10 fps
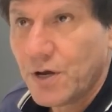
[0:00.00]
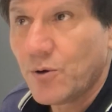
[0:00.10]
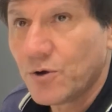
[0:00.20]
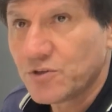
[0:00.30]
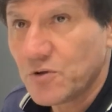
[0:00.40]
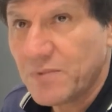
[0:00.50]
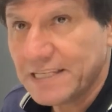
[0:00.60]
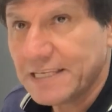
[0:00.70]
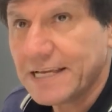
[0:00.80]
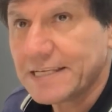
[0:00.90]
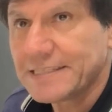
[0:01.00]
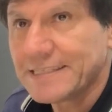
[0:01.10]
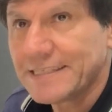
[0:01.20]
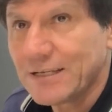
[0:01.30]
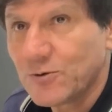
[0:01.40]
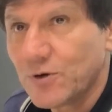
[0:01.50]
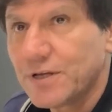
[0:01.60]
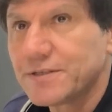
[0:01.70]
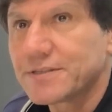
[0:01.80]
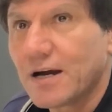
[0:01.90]
Automatic
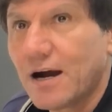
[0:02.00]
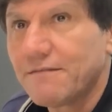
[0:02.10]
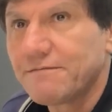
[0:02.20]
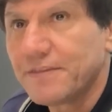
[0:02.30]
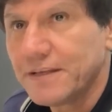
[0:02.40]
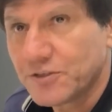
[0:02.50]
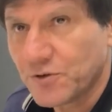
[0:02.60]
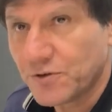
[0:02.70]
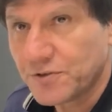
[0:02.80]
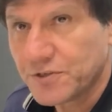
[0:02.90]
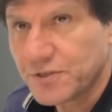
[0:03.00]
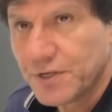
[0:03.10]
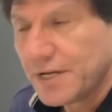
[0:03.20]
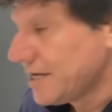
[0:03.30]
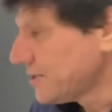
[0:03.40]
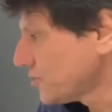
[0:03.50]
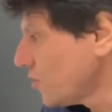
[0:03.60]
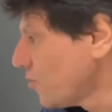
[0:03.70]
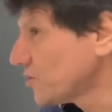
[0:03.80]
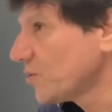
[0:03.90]
sequence of discourse. So
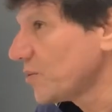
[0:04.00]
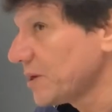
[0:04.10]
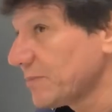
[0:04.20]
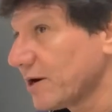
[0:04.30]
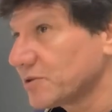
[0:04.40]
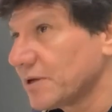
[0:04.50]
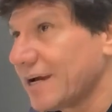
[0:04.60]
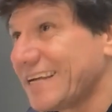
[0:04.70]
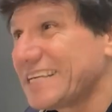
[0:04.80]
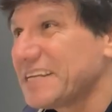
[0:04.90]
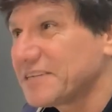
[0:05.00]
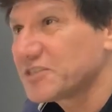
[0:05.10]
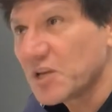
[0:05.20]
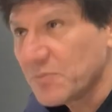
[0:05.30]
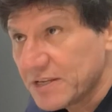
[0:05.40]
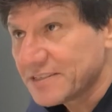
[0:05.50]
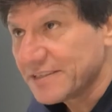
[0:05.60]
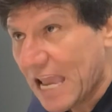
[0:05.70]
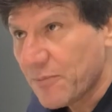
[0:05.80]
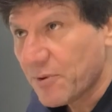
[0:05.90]
what do we mean by adjacency? Means
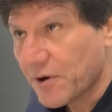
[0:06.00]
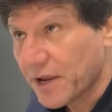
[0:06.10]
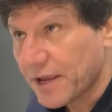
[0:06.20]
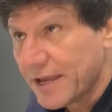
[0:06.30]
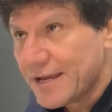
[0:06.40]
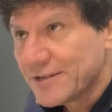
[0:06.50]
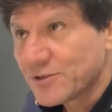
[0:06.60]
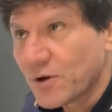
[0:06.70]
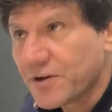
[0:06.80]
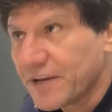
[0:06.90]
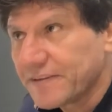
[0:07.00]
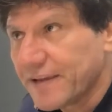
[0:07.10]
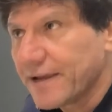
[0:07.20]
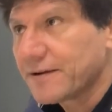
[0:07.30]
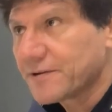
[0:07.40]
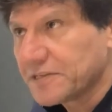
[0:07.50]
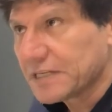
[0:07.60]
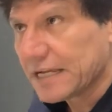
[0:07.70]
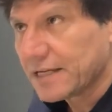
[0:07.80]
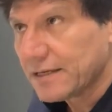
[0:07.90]
neighboring. So
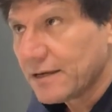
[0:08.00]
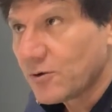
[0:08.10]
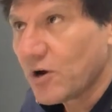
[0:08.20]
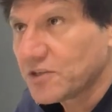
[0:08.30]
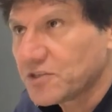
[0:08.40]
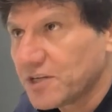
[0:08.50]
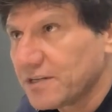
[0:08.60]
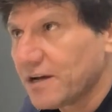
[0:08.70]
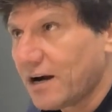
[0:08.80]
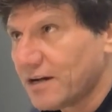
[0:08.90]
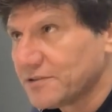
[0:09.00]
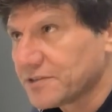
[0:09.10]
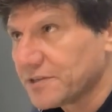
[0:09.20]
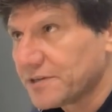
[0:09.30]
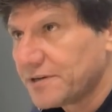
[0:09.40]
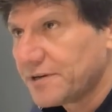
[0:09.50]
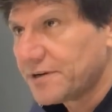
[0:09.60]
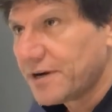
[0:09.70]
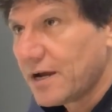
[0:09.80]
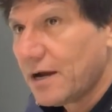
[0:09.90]
greeting, question, answer.
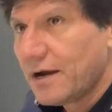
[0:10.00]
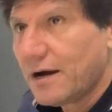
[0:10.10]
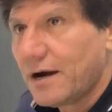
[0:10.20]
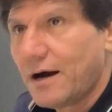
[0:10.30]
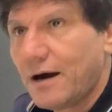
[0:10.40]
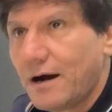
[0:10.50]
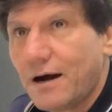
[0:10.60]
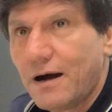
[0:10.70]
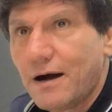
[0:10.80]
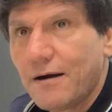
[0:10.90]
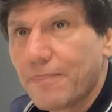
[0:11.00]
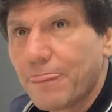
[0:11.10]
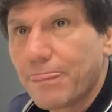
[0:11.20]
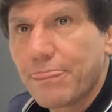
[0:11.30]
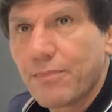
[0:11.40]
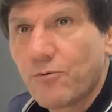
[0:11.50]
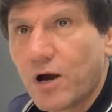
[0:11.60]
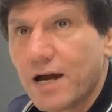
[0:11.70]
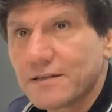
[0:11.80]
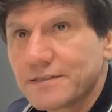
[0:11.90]

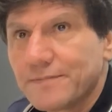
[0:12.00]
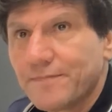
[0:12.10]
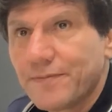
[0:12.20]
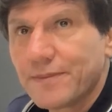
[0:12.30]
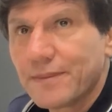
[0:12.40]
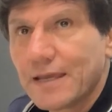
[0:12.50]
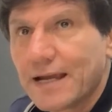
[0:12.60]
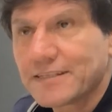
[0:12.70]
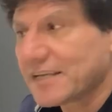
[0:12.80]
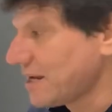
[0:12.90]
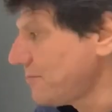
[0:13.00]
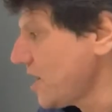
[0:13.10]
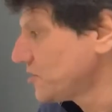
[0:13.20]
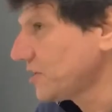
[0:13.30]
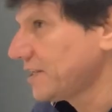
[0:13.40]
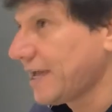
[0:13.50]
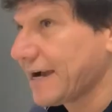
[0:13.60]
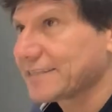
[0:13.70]
What else? Exclamation.